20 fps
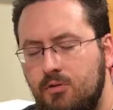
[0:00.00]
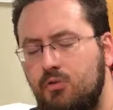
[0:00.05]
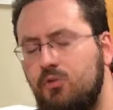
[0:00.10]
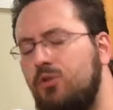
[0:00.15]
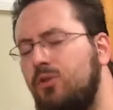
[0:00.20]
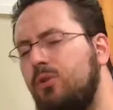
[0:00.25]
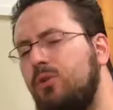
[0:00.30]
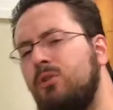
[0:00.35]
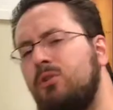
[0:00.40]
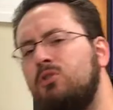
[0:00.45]

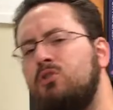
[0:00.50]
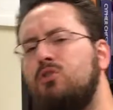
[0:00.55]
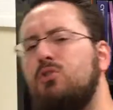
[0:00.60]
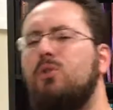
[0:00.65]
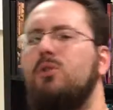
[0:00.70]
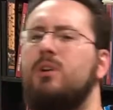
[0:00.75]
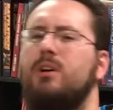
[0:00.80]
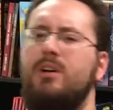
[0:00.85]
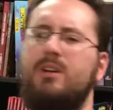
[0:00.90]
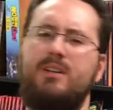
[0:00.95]
Do you
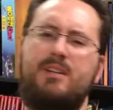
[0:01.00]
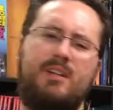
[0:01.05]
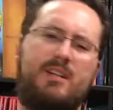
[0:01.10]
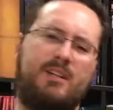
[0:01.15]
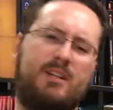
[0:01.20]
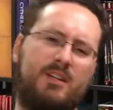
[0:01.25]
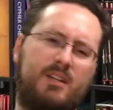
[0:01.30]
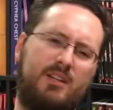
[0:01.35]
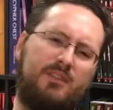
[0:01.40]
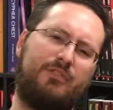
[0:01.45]
enjoy
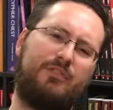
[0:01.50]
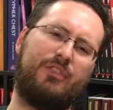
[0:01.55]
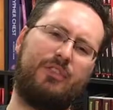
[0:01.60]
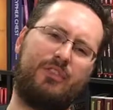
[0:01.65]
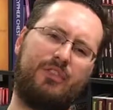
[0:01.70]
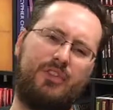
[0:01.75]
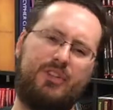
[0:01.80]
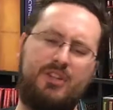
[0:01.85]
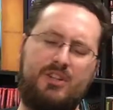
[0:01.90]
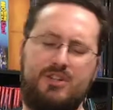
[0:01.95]
D&D
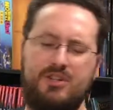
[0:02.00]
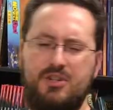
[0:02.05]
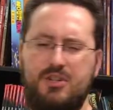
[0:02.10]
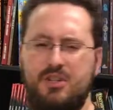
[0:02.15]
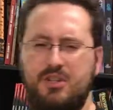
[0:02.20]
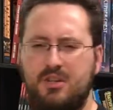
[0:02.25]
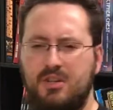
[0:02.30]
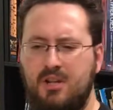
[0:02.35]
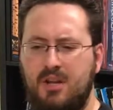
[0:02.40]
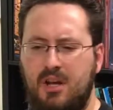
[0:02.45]
5th
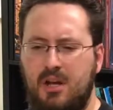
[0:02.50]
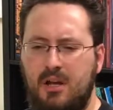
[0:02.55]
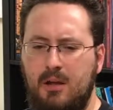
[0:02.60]
edition,